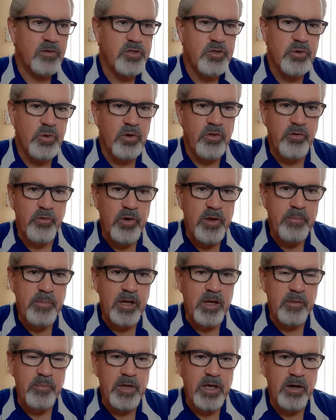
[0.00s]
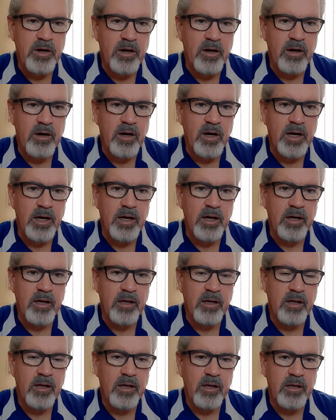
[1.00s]
or 3
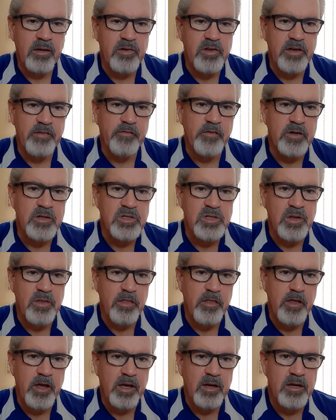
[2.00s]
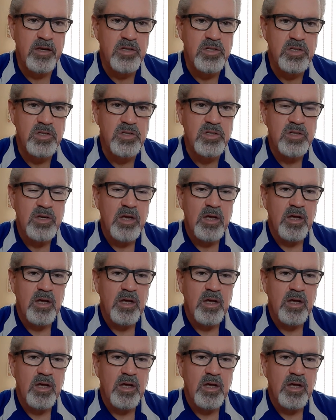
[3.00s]
millimeter difference in thickness.